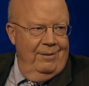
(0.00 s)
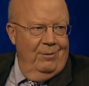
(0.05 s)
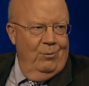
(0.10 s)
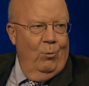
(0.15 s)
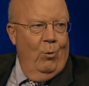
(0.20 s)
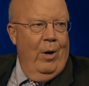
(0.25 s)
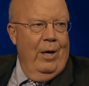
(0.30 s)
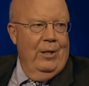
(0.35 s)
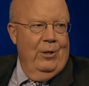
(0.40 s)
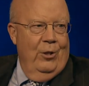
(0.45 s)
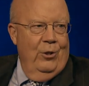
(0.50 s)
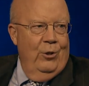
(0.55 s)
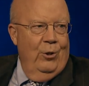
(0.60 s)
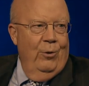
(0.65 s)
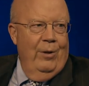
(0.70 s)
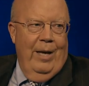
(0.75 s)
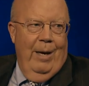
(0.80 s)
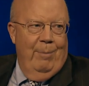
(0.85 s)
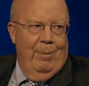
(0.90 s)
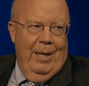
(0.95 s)
wanted to do
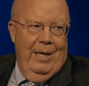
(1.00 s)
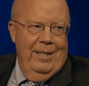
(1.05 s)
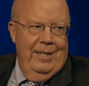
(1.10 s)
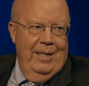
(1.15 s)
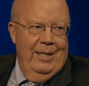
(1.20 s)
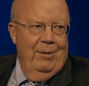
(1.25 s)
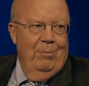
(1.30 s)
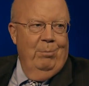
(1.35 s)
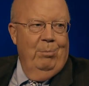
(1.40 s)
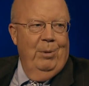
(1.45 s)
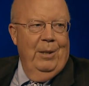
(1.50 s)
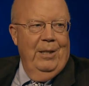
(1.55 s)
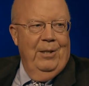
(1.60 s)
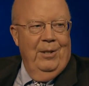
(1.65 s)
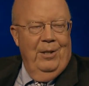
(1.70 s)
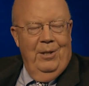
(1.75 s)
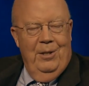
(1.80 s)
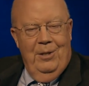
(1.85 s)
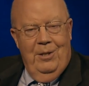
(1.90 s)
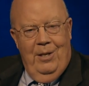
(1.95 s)
that, but I didn't
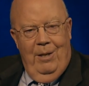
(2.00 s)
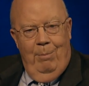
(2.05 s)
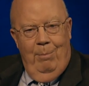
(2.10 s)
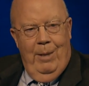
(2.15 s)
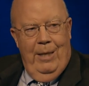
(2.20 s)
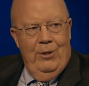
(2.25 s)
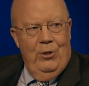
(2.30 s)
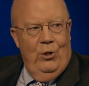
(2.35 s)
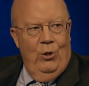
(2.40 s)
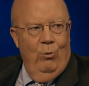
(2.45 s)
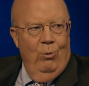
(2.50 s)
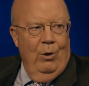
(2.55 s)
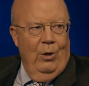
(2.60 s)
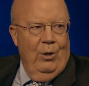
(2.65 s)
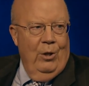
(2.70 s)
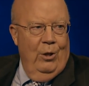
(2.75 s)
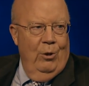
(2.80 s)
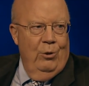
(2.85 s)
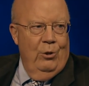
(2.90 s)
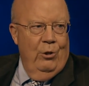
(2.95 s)
because it meant you were
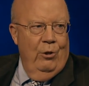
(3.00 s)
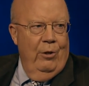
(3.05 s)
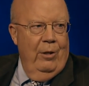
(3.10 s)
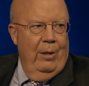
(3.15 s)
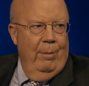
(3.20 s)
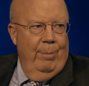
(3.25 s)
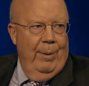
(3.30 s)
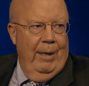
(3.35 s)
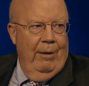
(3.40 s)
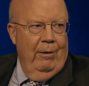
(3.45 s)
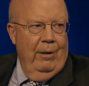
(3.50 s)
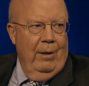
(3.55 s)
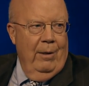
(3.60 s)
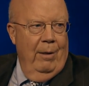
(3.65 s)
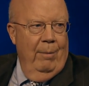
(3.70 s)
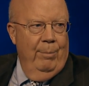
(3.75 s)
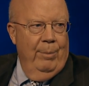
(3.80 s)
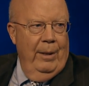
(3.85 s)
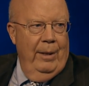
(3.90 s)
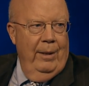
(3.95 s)
closer to the parent
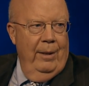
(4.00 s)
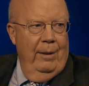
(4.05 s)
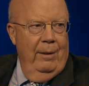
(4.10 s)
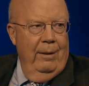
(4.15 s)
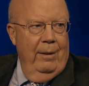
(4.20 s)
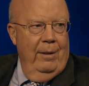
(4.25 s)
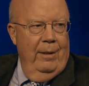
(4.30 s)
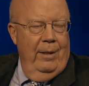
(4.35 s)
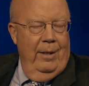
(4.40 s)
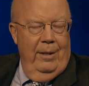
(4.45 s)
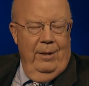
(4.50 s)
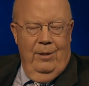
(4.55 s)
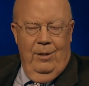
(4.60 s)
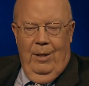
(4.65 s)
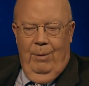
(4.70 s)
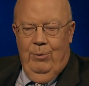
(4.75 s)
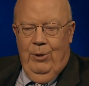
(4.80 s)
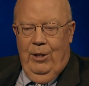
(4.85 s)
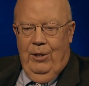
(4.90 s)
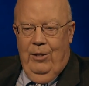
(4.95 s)
company and
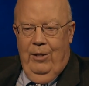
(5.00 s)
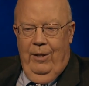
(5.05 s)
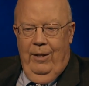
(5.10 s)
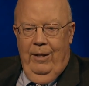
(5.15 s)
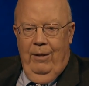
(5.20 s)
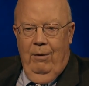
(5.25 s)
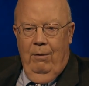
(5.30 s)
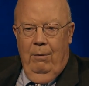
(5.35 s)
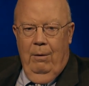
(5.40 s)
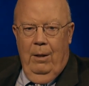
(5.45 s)
subject to their